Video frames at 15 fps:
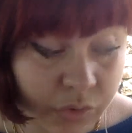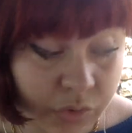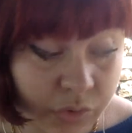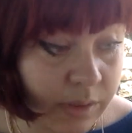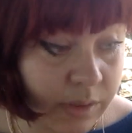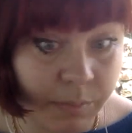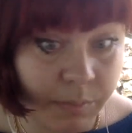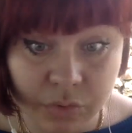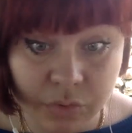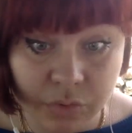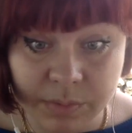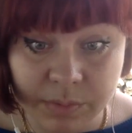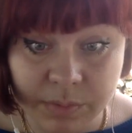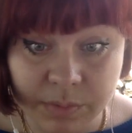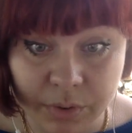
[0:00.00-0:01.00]
the most
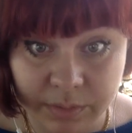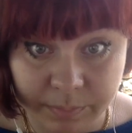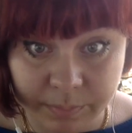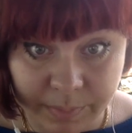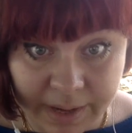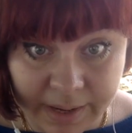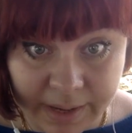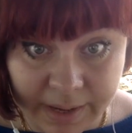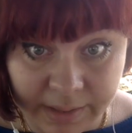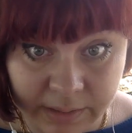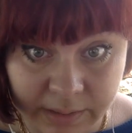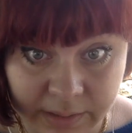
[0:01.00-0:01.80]
important planet